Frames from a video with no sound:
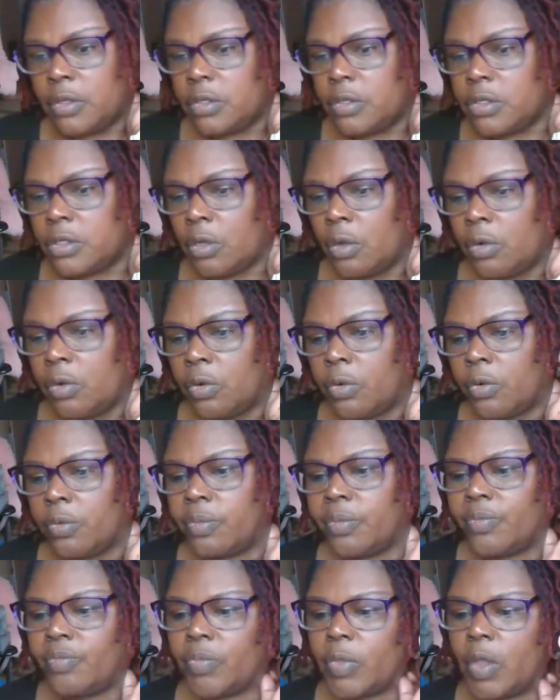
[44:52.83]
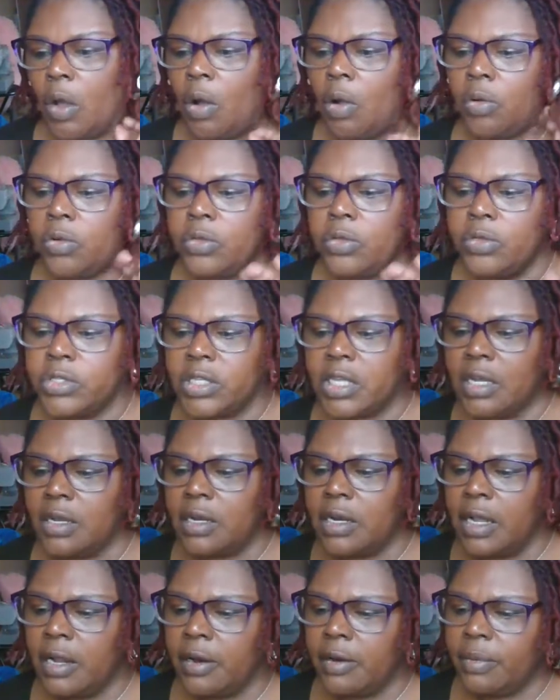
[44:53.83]
So Oh, you still
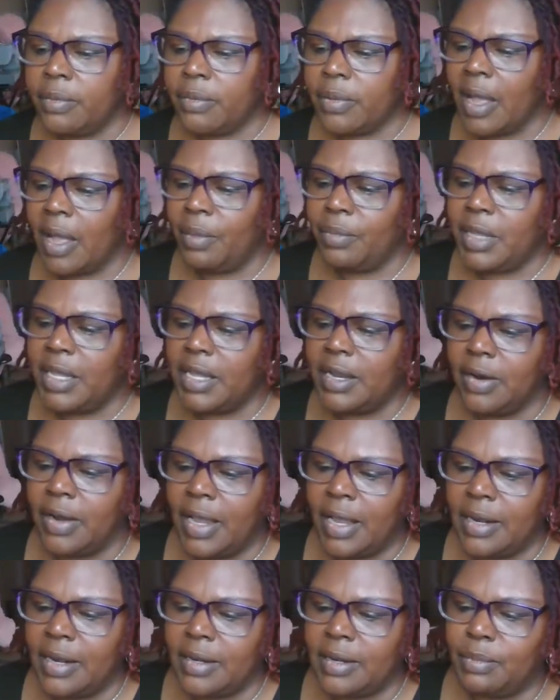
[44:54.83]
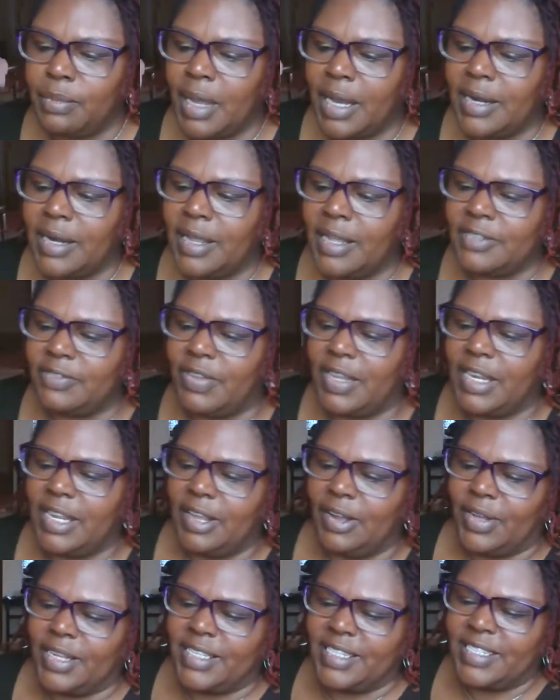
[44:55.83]
there? I'm here editing my next
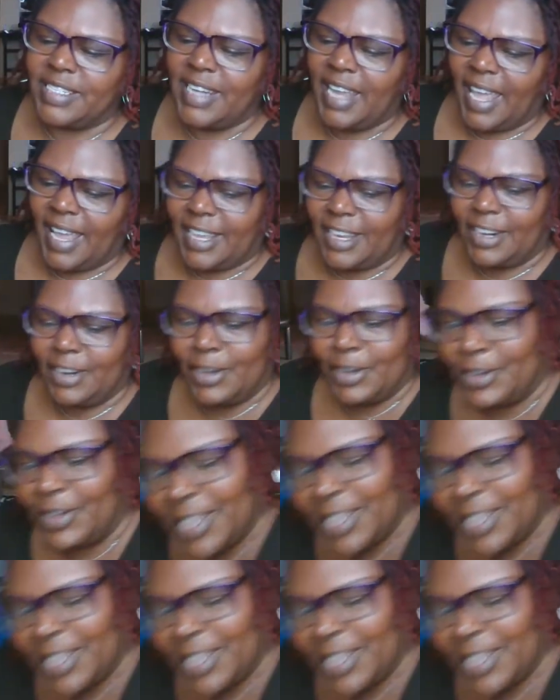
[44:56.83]
video and snacking. Oh,